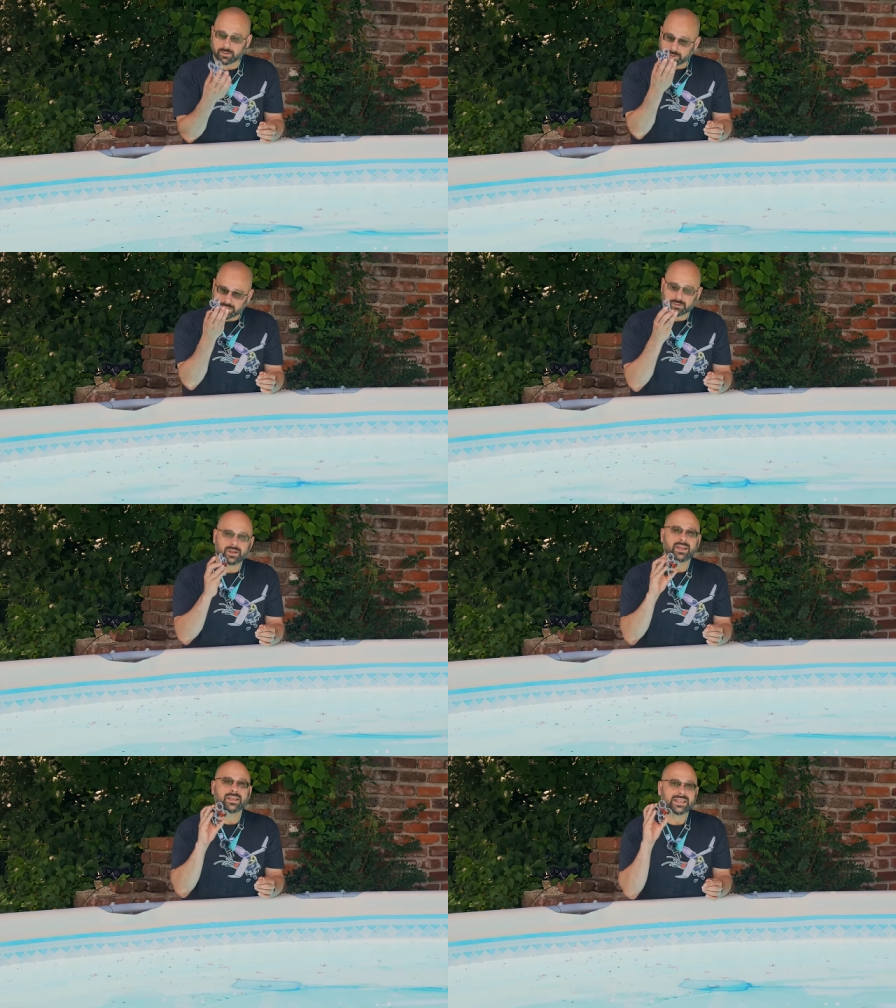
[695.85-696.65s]
Number two,
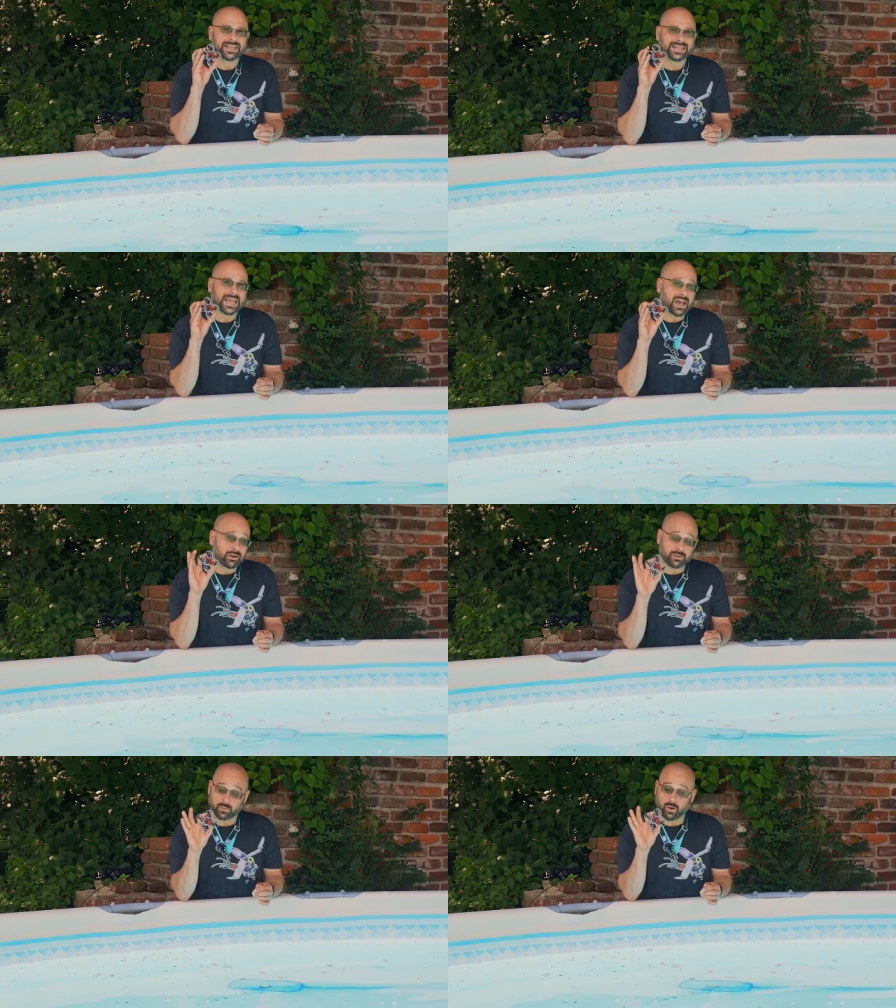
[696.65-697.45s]
get it
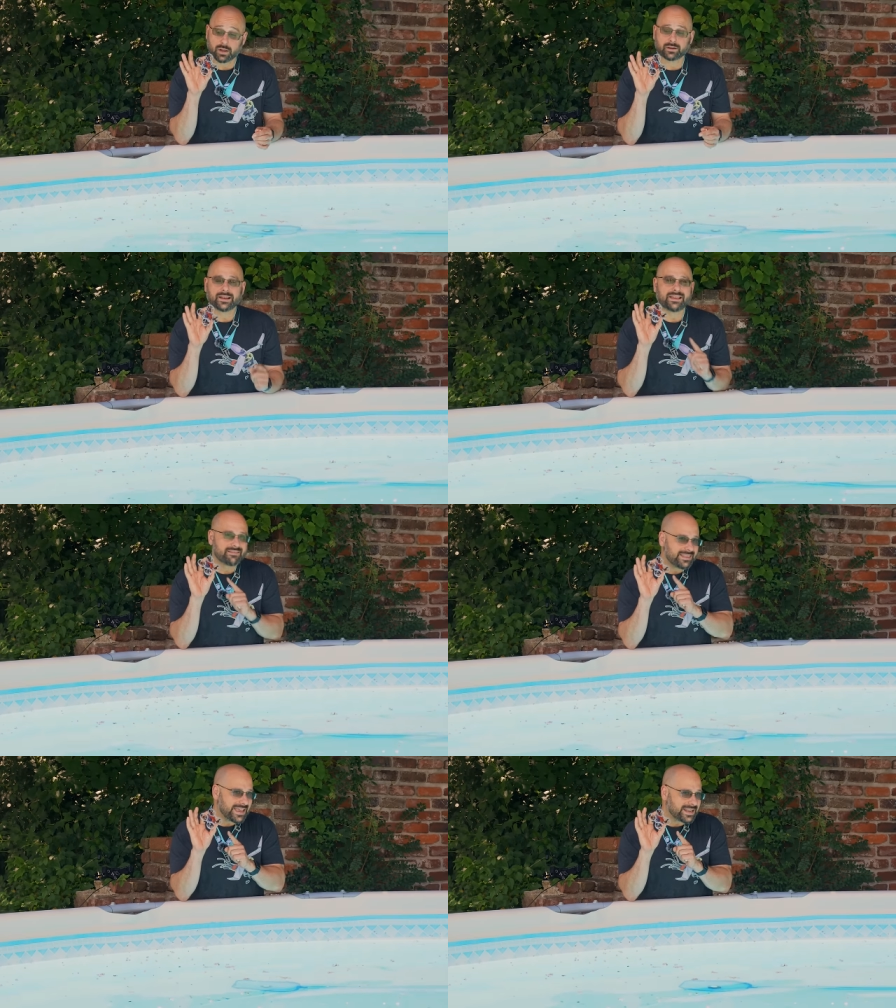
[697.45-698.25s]
out of the water,
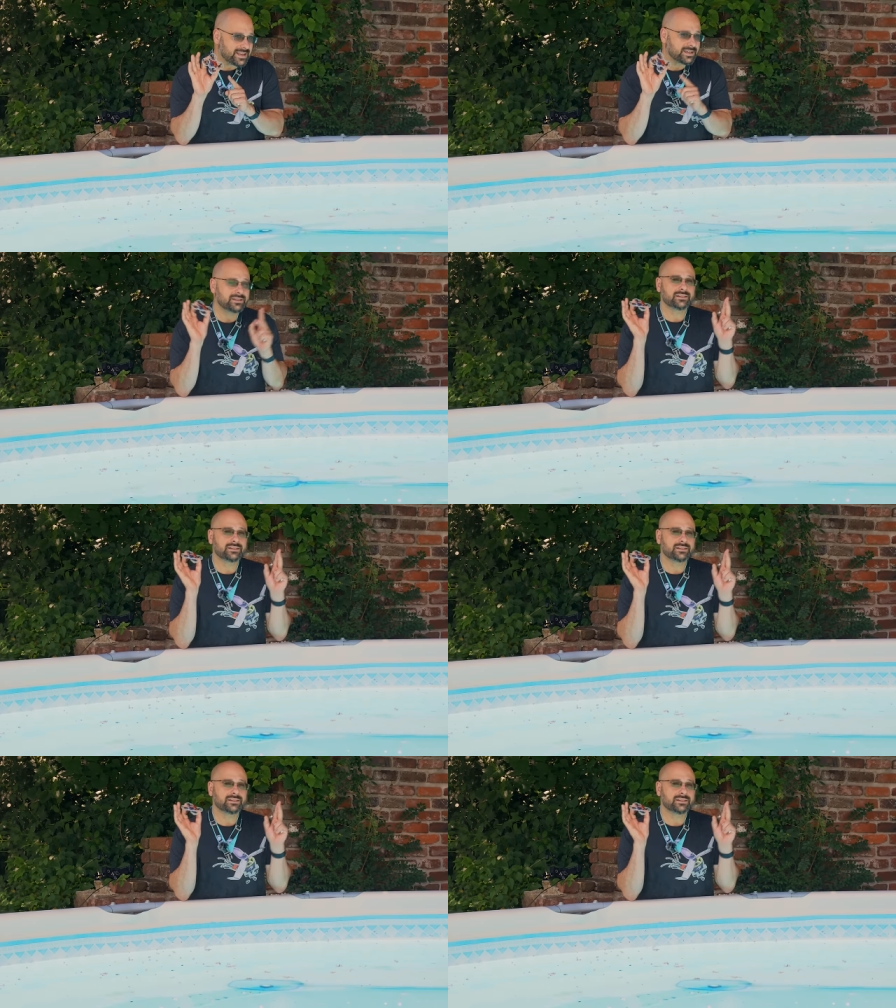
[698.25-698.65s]
and then,